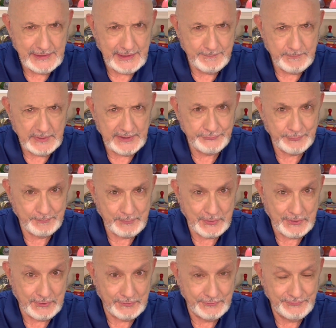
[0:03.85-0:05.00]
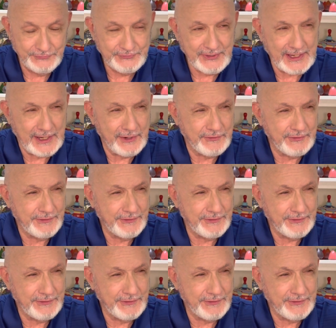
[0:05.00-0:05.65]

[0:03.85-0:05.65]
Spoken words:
Apostle Paul in 2